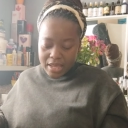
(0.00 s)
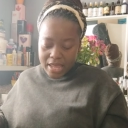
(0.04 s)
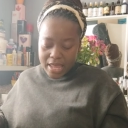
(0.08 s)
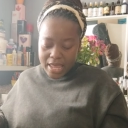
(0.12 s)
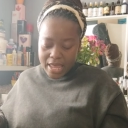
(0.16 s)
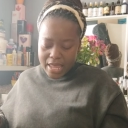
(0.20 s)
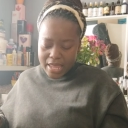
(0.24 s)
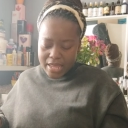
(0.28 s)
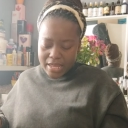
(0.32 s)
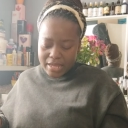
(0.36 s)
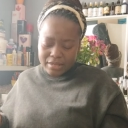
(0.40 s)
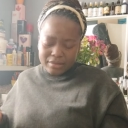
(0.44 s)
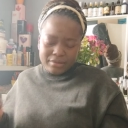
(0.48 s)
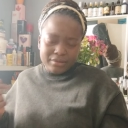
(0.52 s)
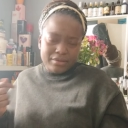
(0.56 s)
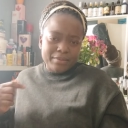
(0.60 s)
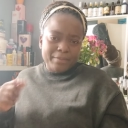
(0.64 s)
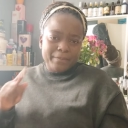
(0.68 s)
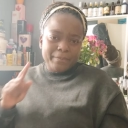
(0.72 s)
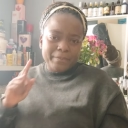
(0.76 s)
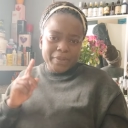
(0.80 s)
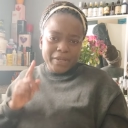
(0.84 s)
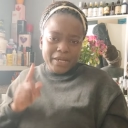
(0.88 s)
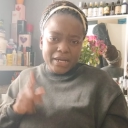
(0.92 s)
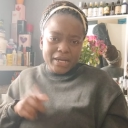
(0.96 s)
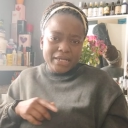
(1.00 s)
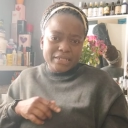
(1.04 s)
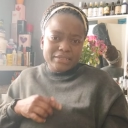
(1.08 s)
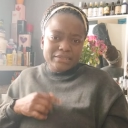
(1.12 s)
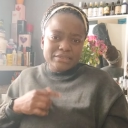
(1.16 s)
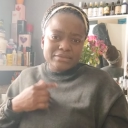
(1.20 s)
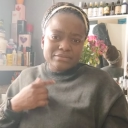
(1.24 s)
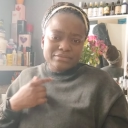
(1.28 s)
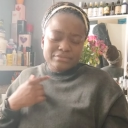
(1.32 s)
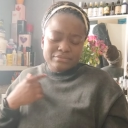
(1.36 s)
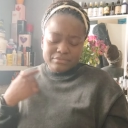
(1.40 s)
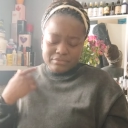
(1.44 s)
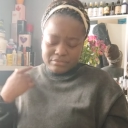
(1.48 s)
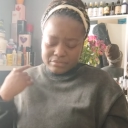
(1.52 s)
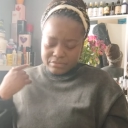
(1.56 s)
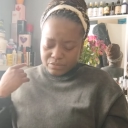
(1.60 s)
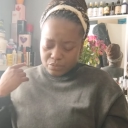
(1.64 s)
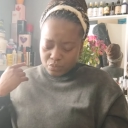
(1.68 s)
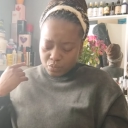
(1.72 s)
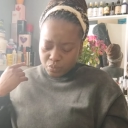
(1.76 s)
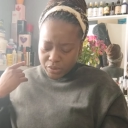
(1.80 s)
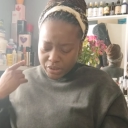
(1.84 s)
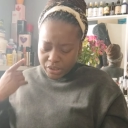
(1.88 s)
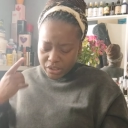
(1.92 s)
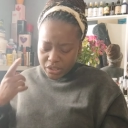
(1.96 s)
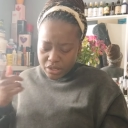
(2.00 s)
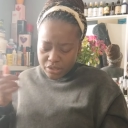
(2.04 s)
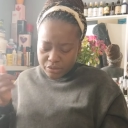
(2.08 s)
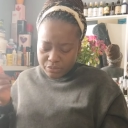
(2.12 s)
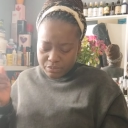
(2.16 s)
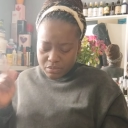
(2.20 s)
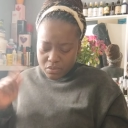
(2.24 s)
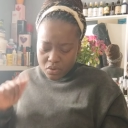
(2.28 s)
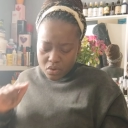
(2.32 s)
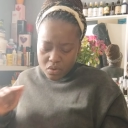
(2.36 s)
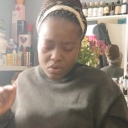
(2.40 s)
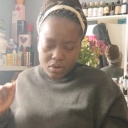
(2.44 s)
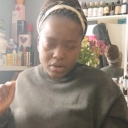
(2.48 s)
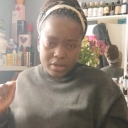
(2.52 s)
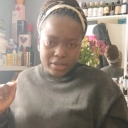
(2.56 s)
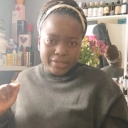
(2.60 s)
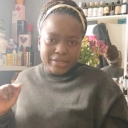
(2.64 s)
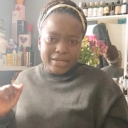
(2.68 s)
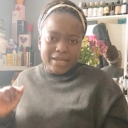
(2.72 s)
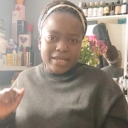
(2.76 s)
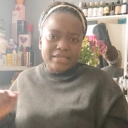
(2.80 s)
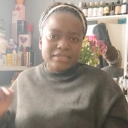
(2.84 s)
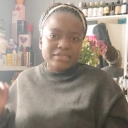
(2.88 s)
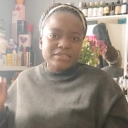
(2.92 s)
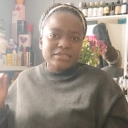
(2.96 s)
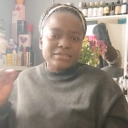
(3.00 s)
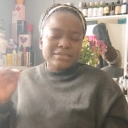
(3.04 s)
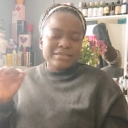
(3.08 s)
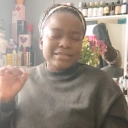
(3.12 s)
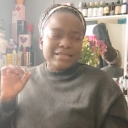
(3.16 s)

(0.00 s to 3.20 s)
and but we learned more like